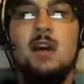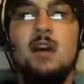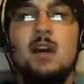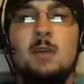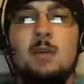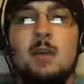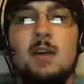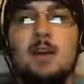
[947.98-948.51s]

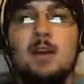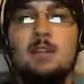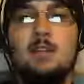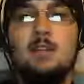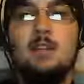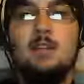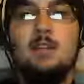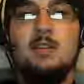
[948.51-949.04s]

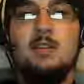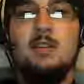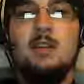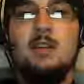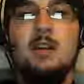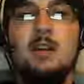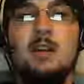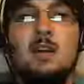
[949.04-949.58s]
hypotheses.
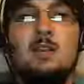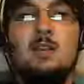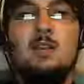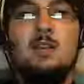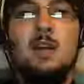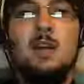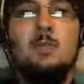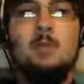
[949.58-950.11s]
It's a
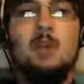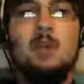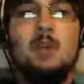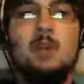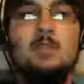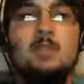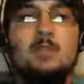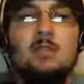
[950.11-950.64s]

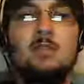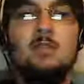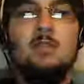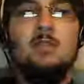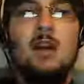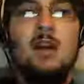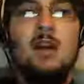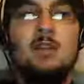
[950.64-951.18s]
typological
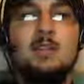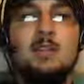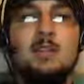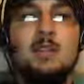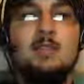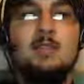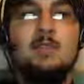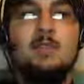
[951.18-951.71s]
fallacy
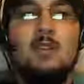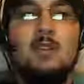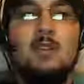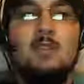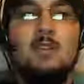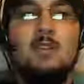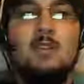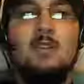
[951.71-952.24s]
that involves
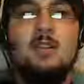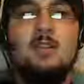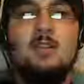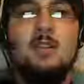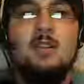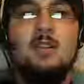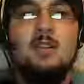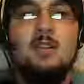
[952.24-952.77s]
a situation.
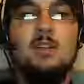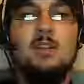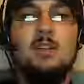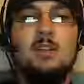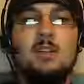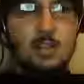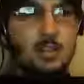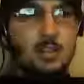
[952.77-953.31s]
Well,
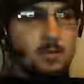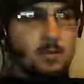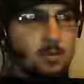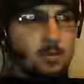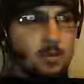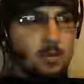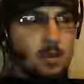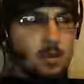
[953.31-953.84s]
Jesus was
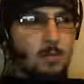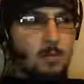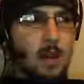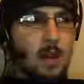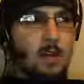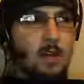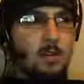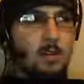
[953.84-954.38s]
only a
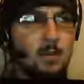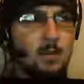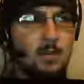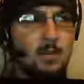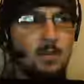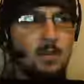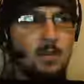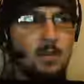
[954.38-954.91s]
man or he was
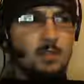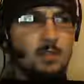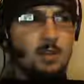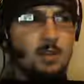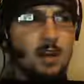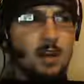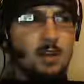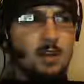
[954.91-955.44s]
only
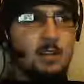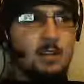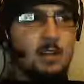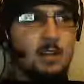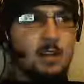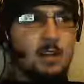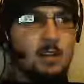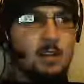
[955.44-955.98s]
divine.
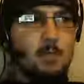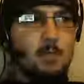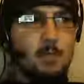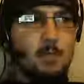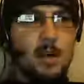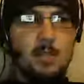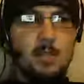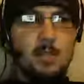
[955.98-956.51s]
It couldn't be
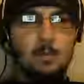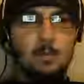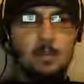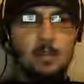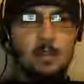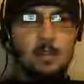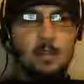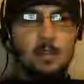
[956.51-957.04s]
possible
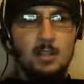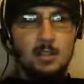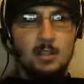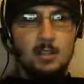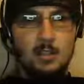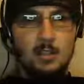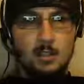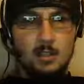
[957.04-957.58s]
that
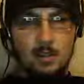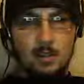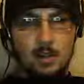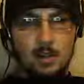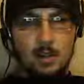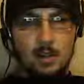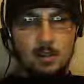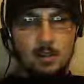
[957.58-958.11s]
Jesus and
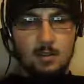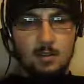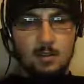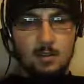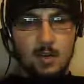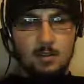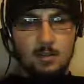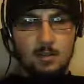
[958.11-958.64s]

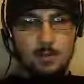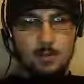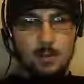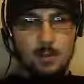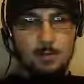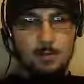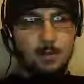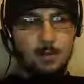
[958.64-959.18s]
Christ were
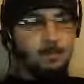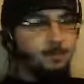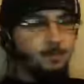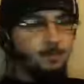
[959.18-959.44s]
separate.